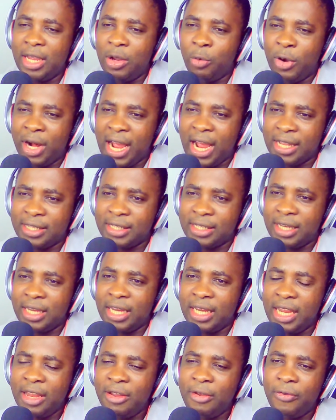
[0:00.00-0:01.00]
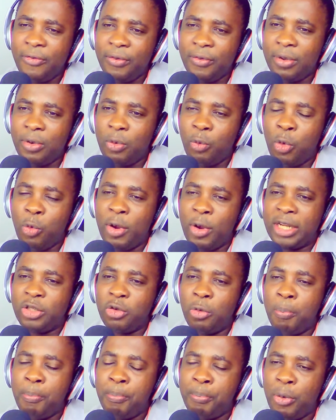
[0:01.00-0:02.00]
Whereas if we were
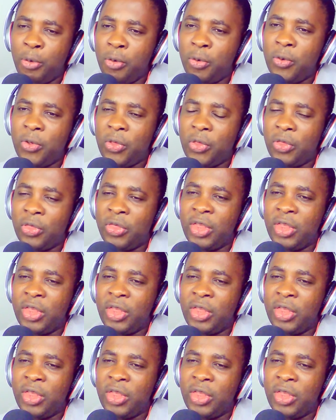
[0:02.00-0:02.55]
to pull